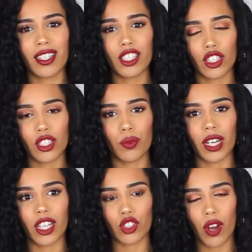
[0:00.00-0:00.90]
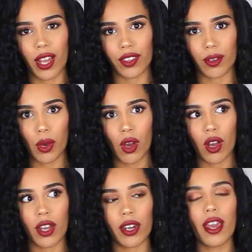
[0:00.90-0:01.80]
initially when I tried them
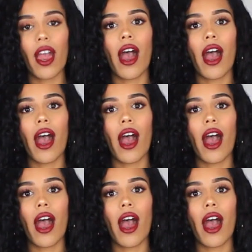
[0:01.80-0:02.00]
on,